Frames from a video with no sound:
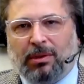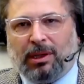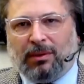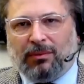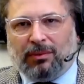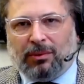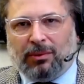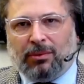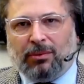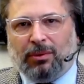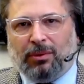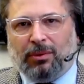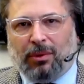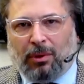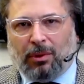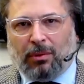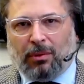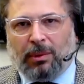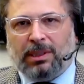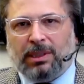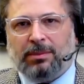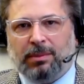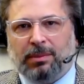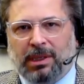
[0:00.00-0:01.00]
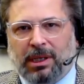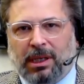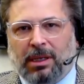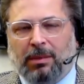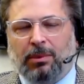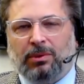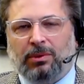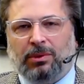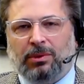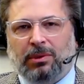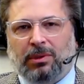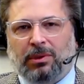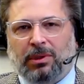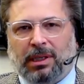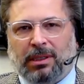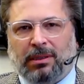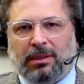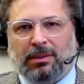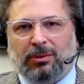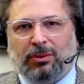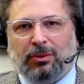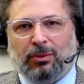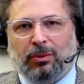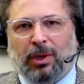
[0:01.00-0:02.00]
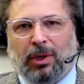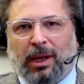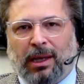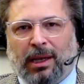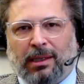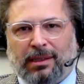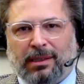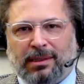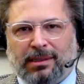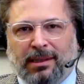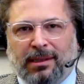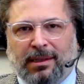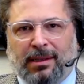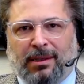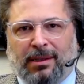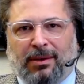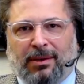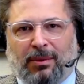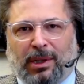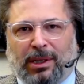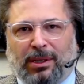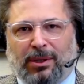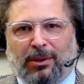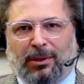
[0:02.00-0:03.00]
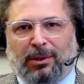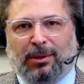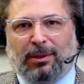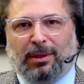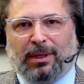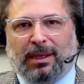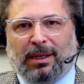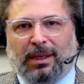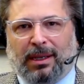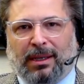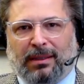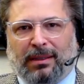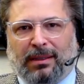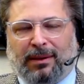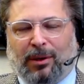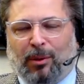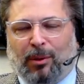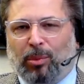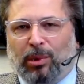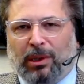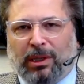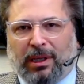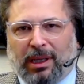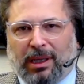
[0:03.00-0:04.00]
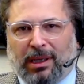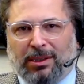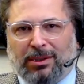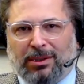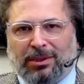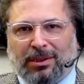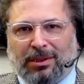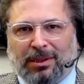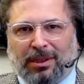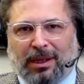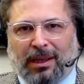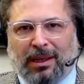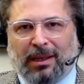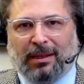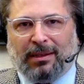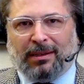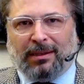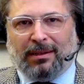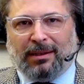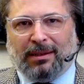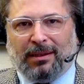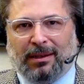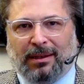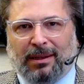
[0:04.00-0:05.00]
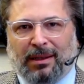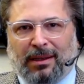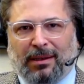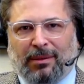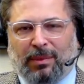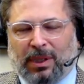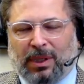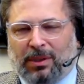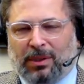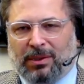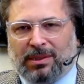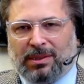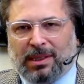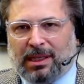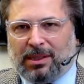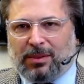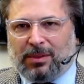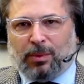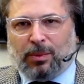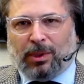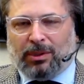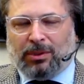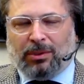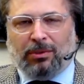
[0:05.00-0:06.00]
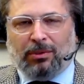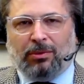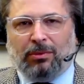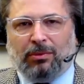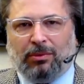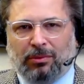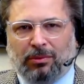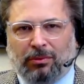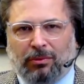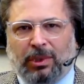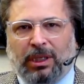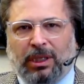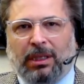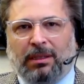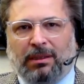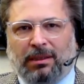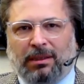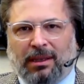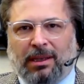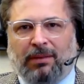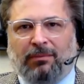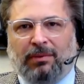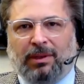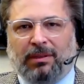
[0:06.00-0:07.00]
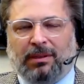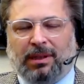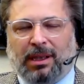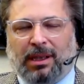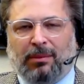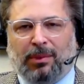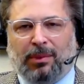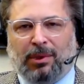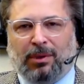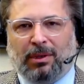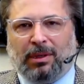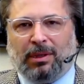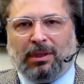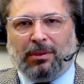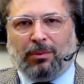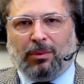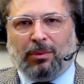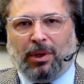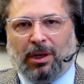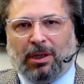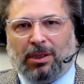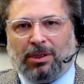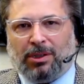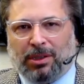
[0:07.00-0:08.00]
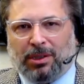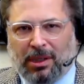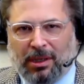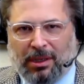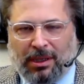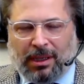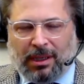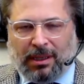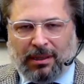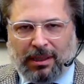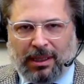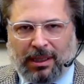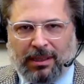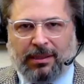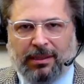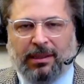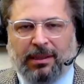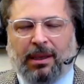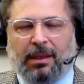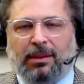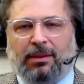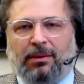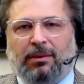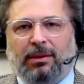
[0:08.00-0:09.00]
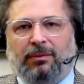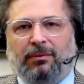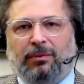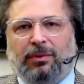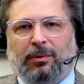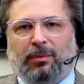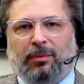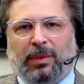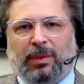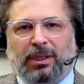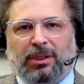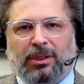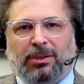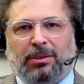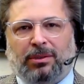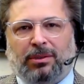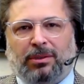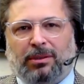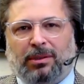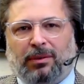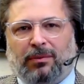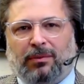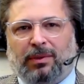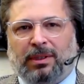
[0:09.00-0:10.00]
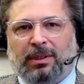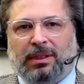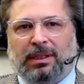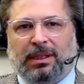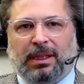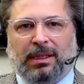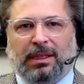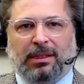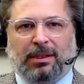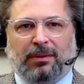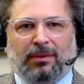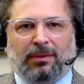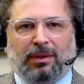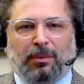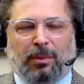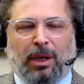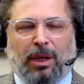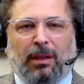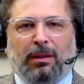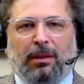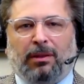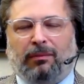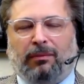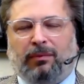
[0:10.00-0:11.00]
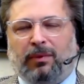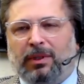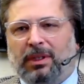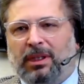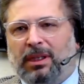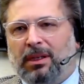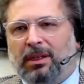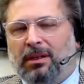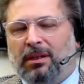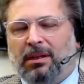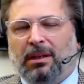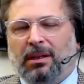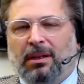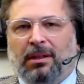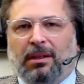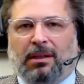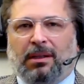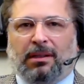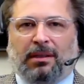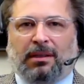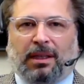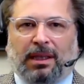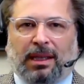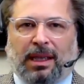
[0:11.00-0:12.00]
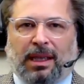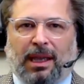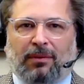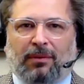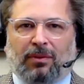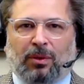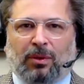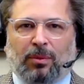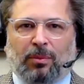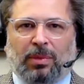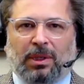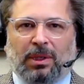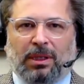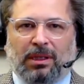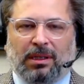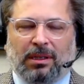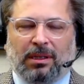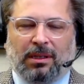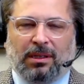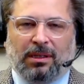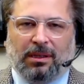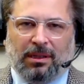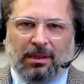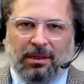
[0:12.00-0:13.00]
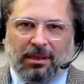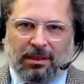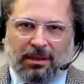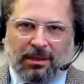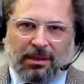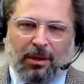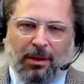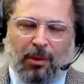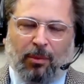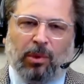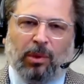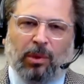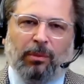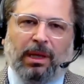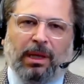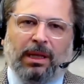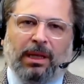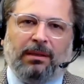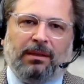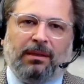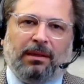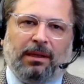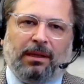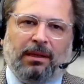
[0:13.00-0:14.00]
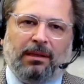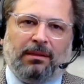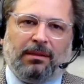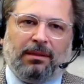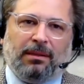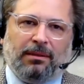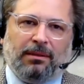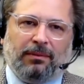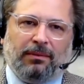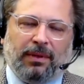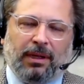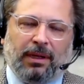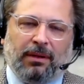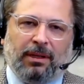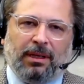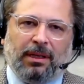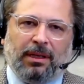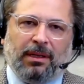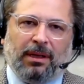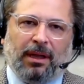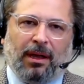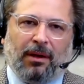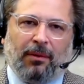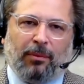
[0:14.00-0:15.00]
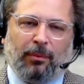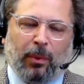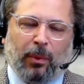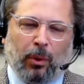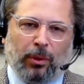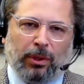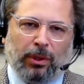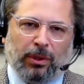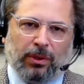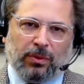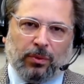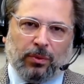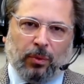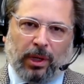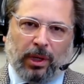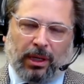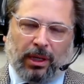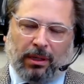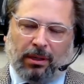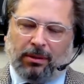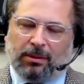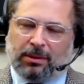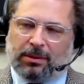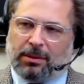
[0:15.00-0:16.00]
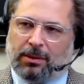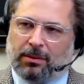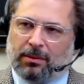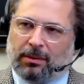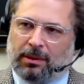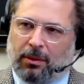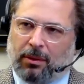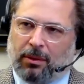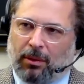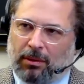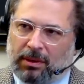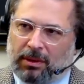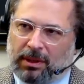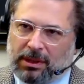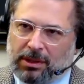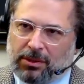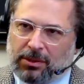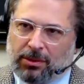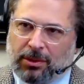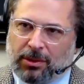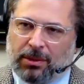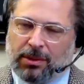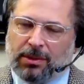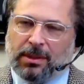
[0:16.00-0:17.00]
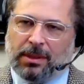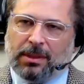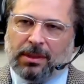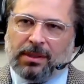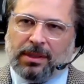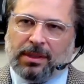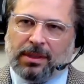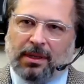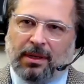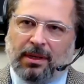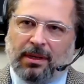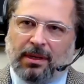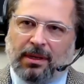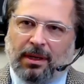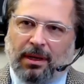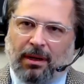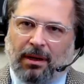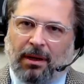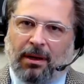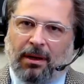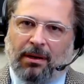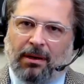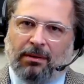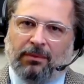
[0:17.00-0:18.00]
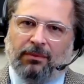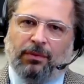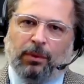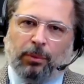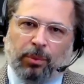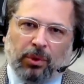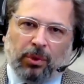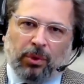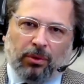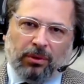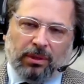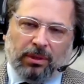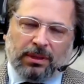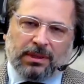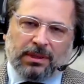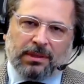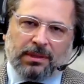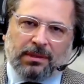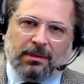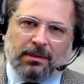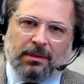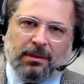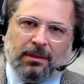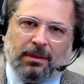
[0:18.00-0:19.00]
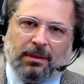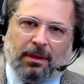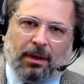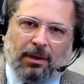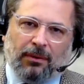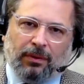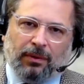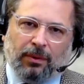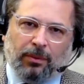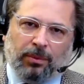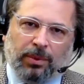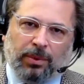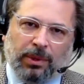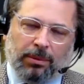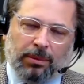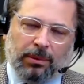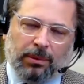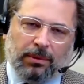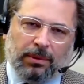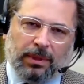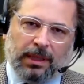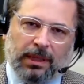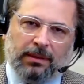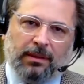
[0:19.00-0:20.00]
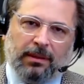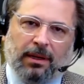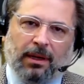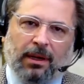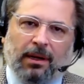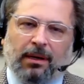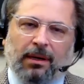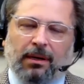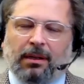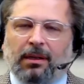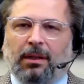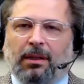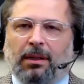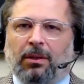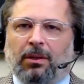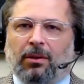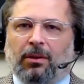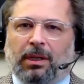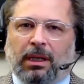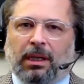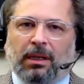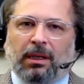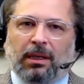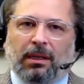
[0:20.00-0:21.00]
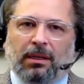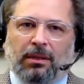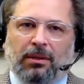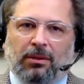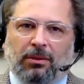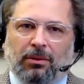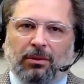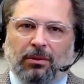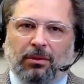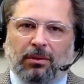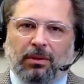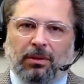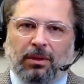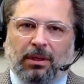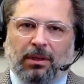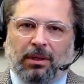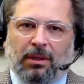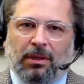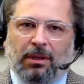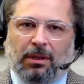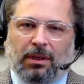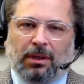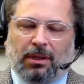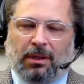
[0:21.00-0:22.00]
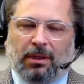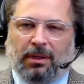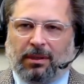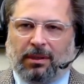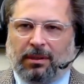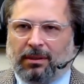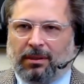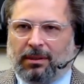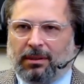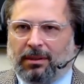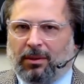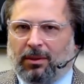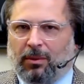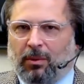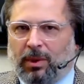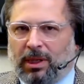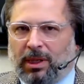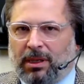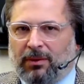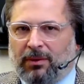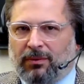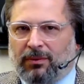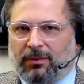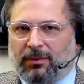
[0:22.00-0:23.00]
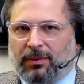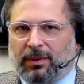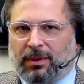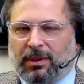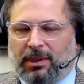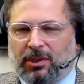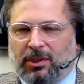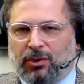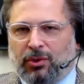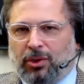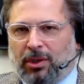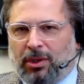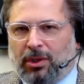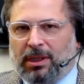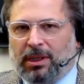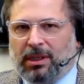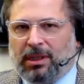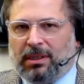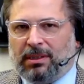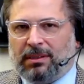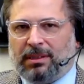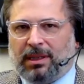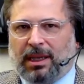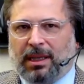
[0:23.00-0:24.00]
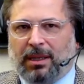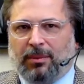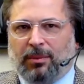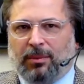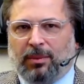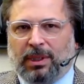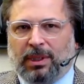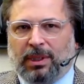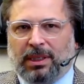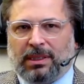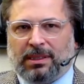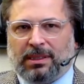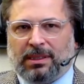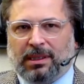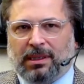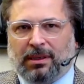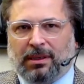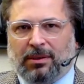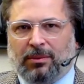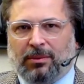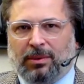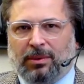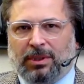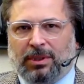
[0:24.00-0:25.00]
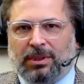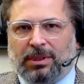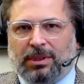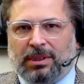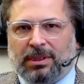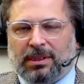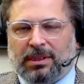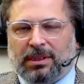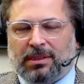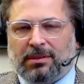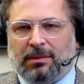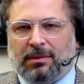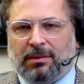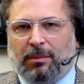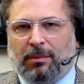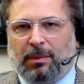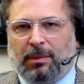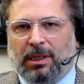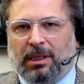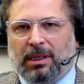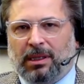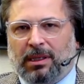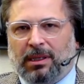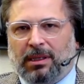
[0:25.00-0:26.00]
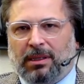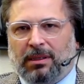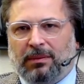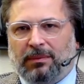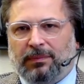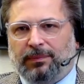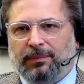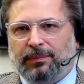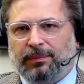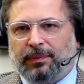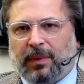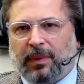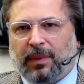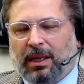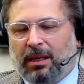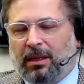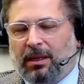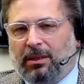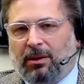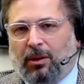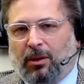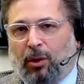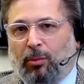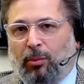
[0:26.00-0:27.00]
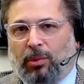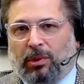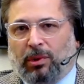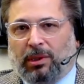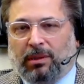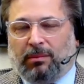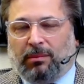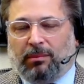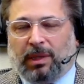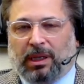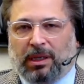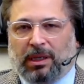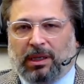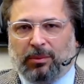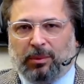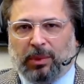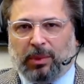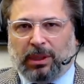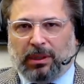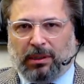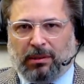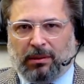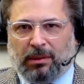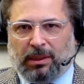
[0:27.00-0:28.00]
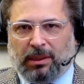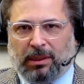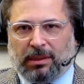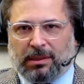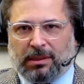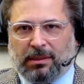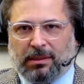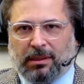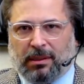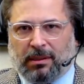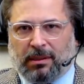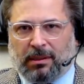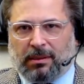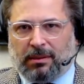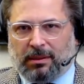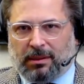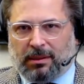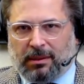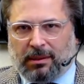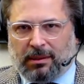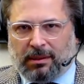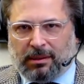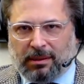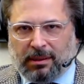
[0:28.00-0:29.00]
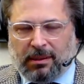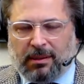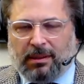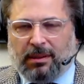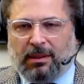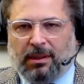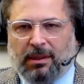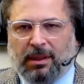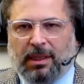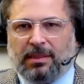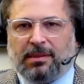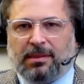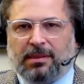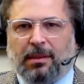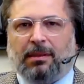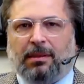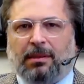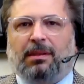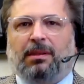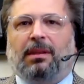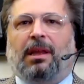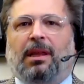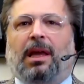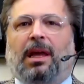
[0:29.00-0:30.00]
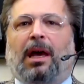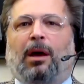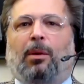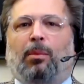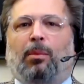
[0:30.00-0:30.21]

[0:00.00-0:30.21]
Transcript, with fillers: have to always be able to look at the two hands when you're looking at the complication, and uh, because that's what you read every time you look at the watch. And then the other information of the date, of the month, of the year, they have to be uh, complementing it in a very harmonious way. No, so all these choices are for purists, are for people that are looking into uh, way of uh, enjoying a timepiece, uh, which is extremely noble, in my opinion. It's not uh, it's not how